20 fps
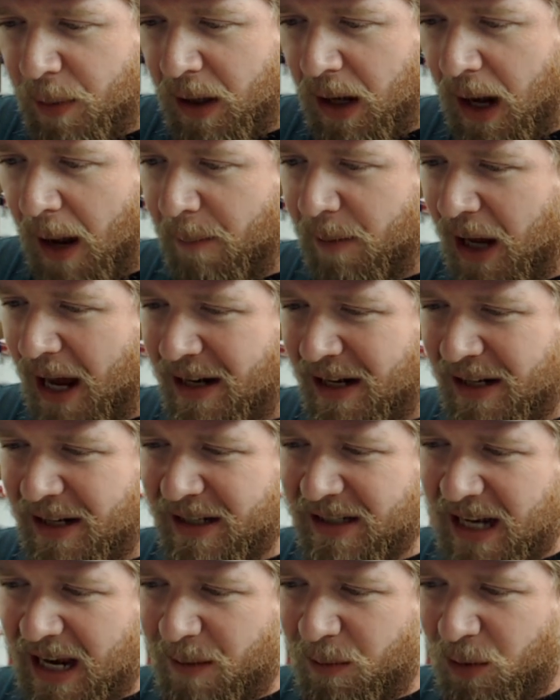but I'm kind of
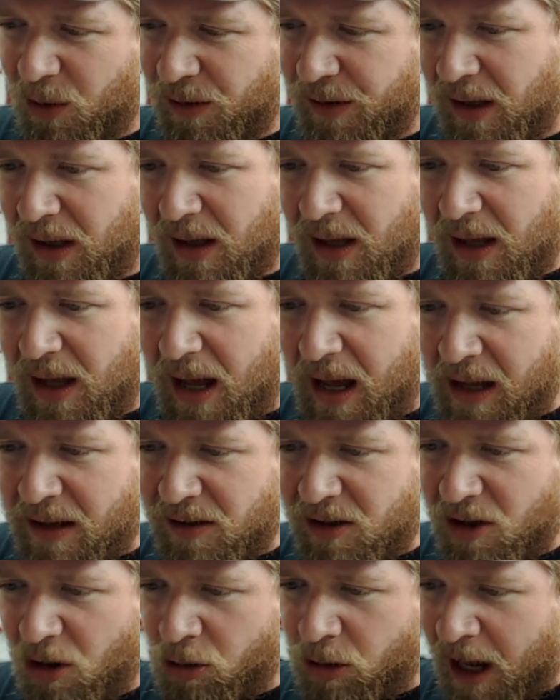disabled
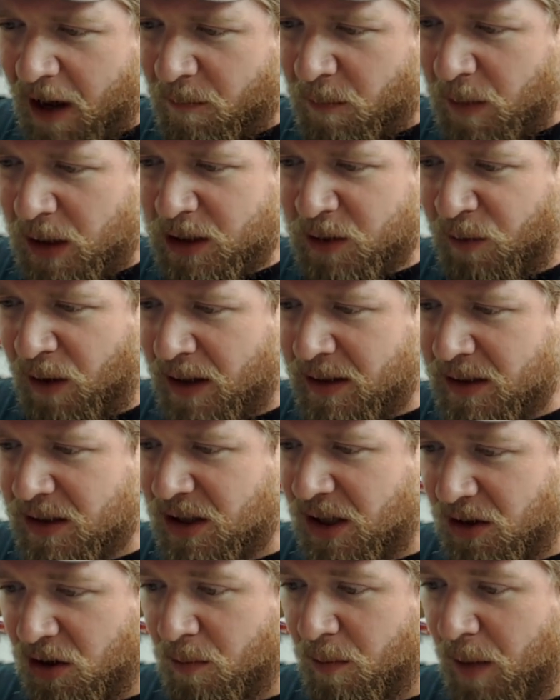and don't have much funds
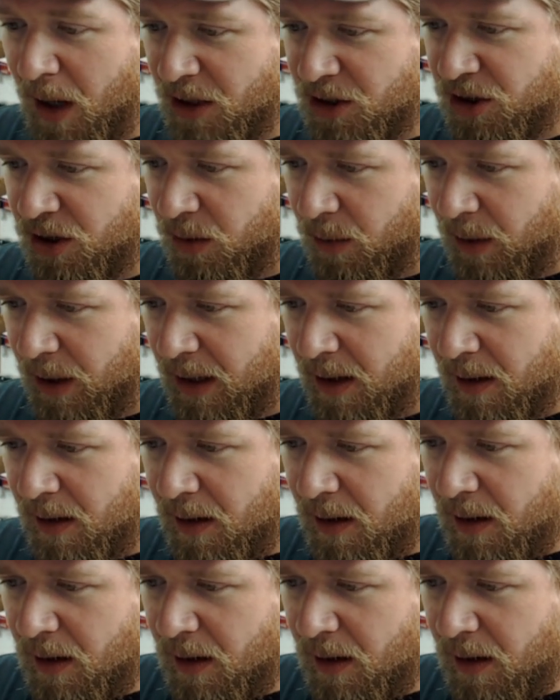to do much to it.